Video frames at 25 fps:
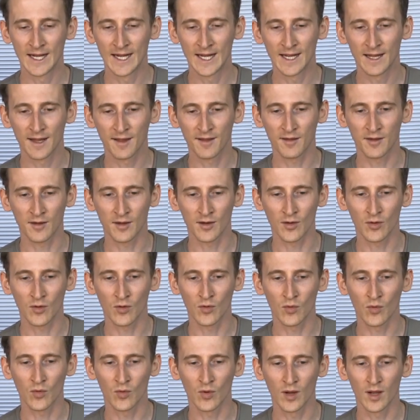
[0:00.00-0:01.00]

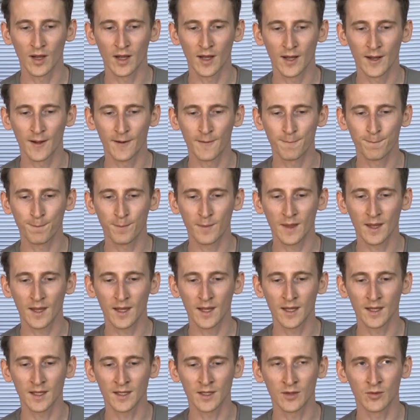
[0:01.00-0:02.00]
So
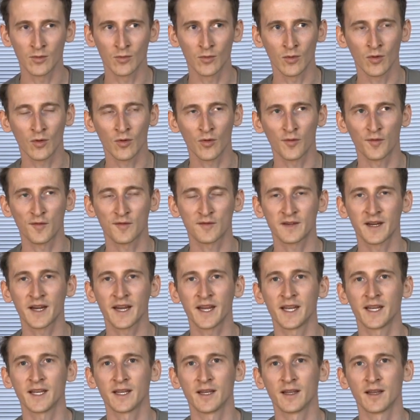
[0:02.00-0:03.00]
you
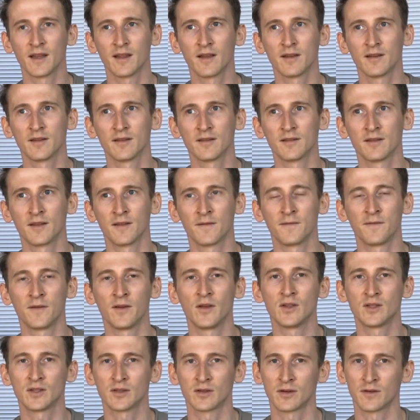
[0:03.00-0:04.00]
constrain the
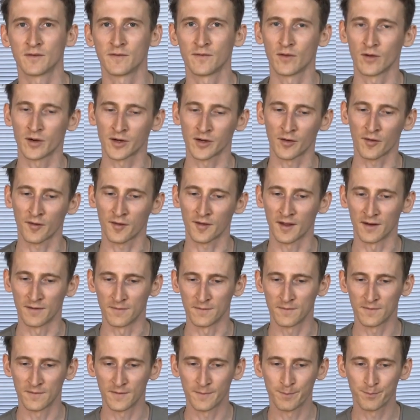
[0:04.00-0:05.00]
future for
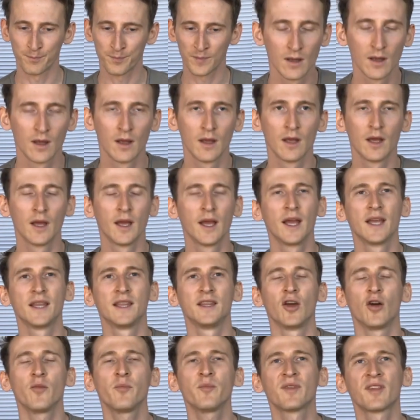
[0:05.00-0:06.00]
yourself.
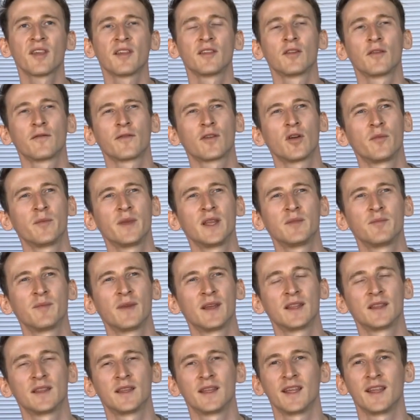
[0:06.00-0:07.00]
The opposite of
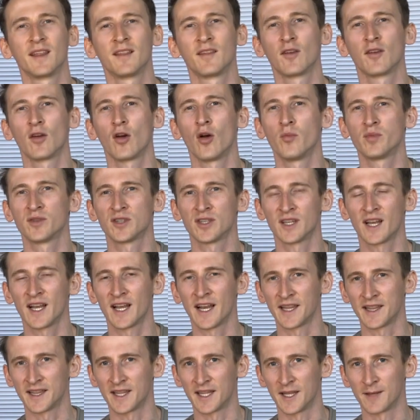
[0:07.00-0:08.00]
commitment is
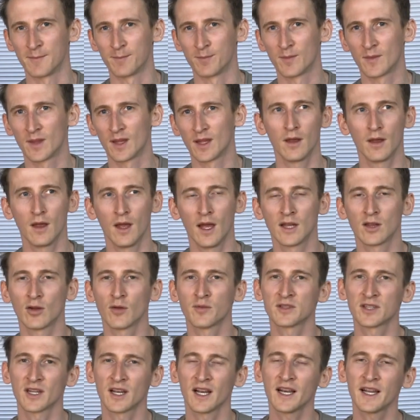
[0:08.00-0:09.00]
optionality. And
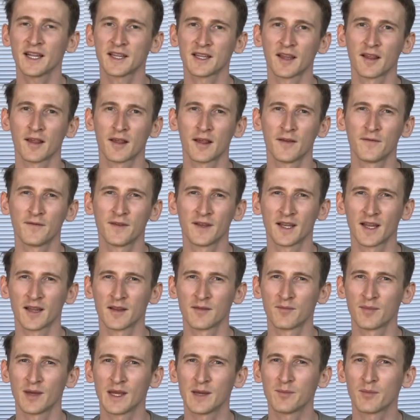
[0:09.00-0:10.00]
optionality is something
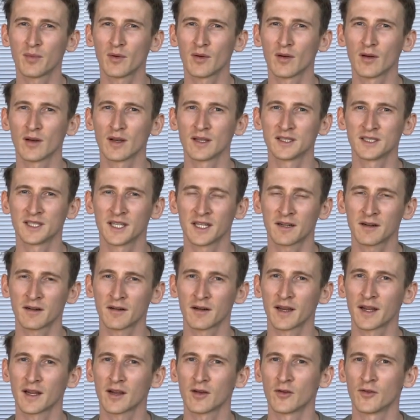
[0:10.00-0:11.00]
that people
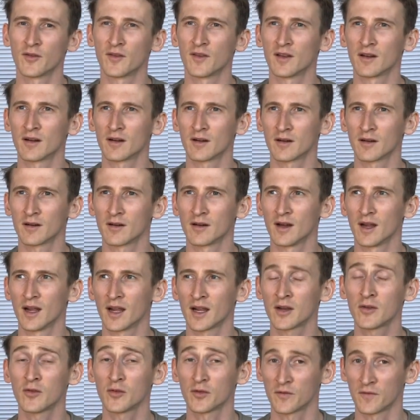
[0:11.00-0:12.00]
generally consider a
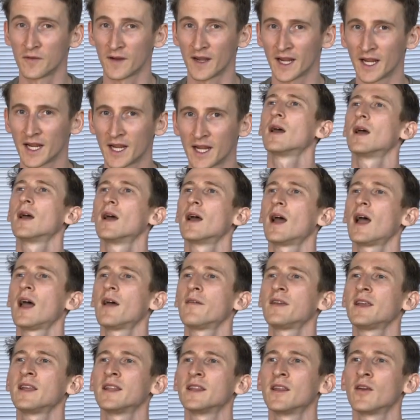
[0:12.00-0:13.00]
good thing.
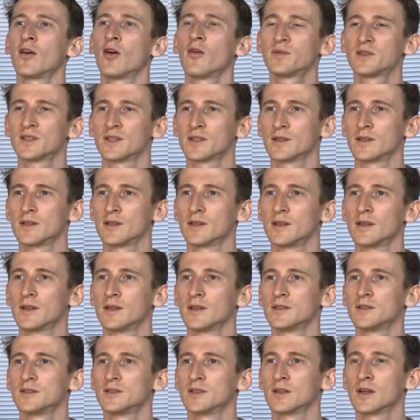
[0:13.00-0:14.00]
Having the option
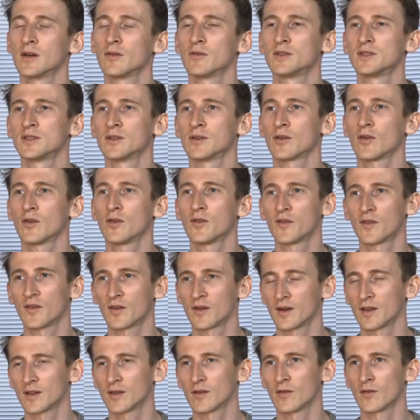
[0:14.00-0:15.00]
to go to a
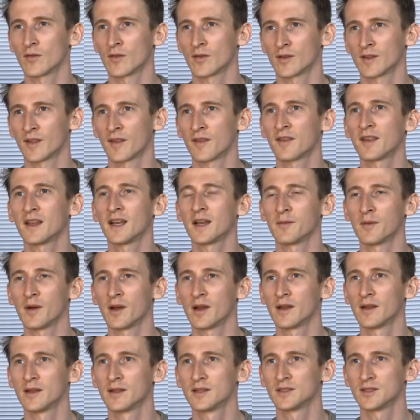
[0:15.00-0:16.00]
concert or the
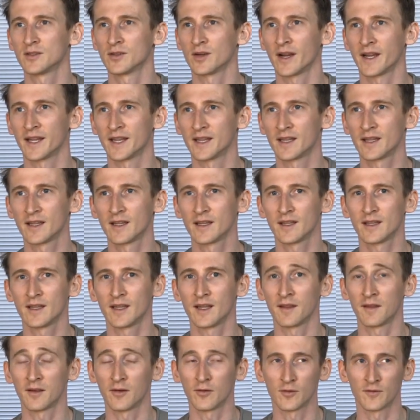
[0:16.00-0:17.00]
cinema tonight
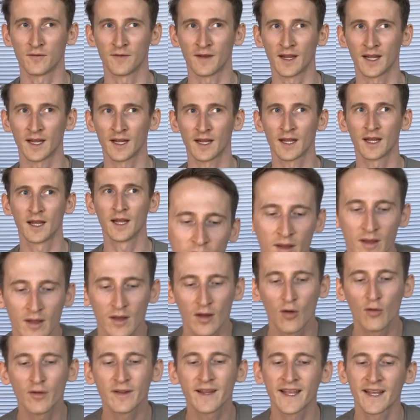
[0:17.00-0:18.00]
is a good thing.
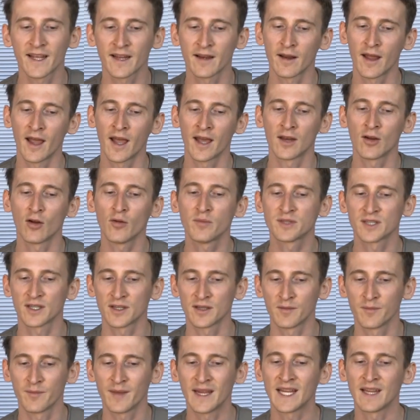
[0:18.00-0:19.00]
Holding an
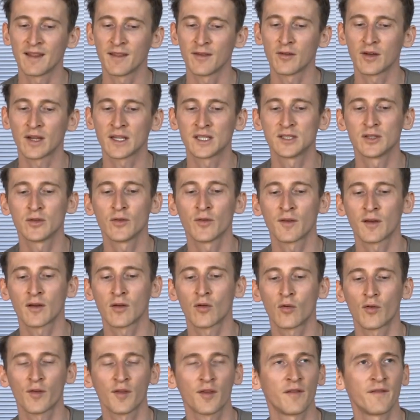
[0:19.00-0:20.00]
option means you can choose a
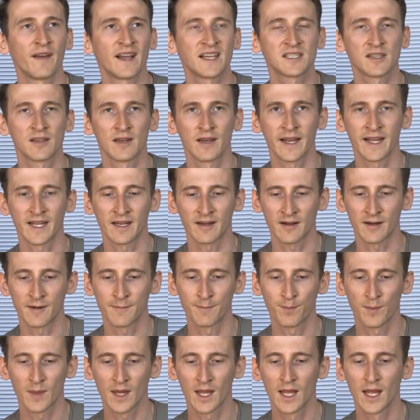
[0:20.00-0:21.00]
course of action
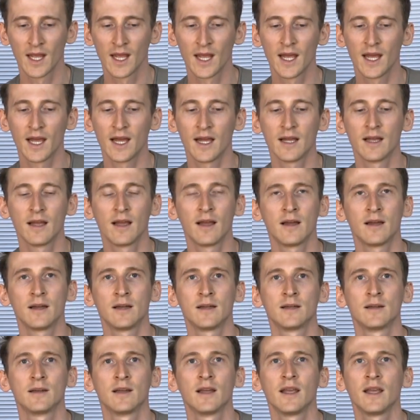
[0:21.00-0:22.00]
later.
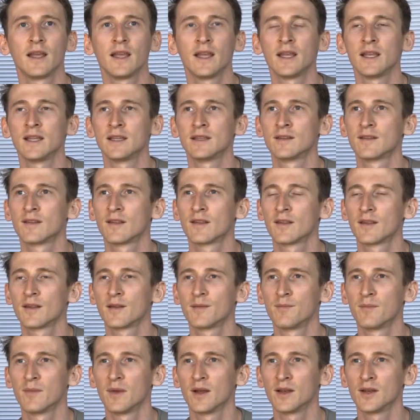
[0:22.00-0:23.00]
It's
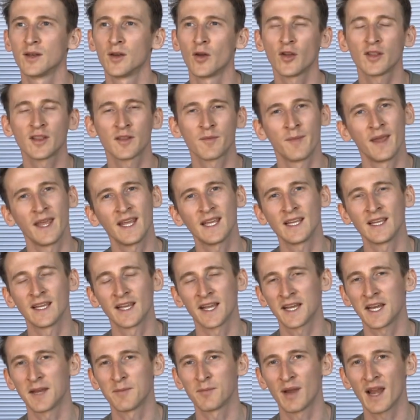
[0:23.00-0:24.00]
not making
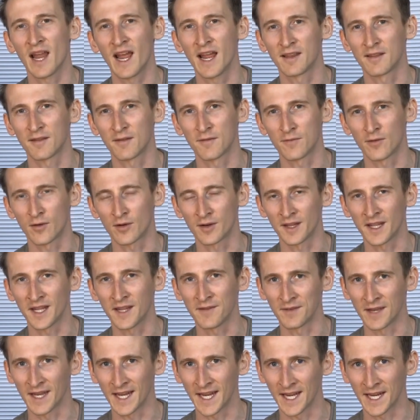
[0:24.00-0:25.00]
any plans for the
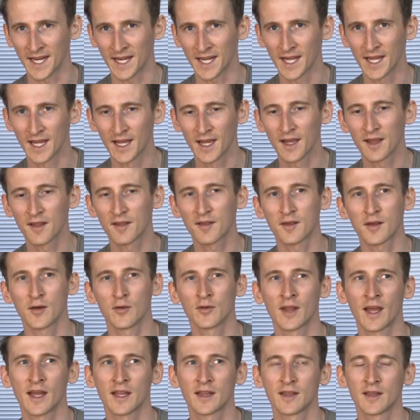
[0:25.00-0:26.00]
evening so
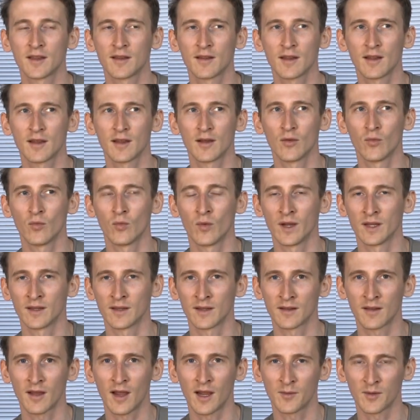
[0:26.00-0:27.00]
that when
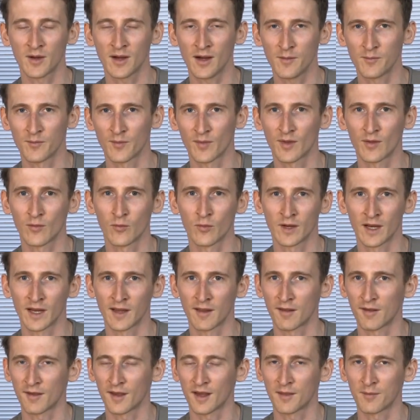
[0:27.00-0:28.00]
the time comes, when
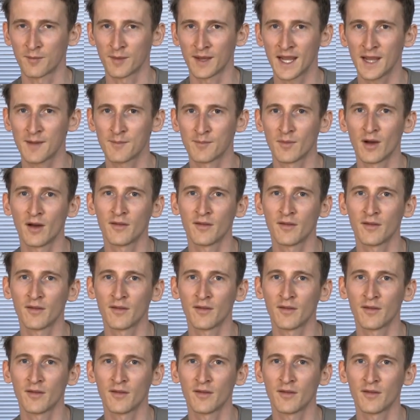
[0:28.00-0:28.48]
it's 6 p.m.